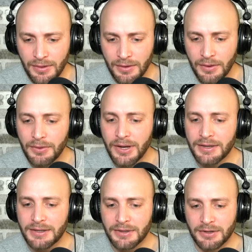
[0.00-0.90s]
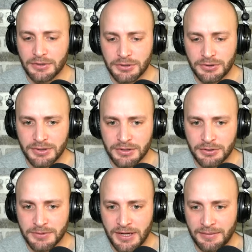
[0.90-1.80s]
go ahead here and I'll show you this
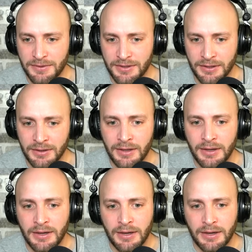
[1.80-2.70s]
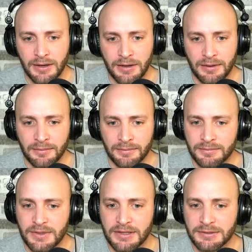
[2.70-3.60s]
hoops hype thing
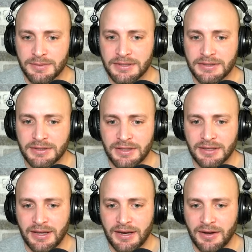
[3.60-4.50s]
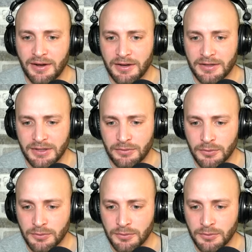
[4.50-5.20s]
that is basically the Atlanta Hawks like rumor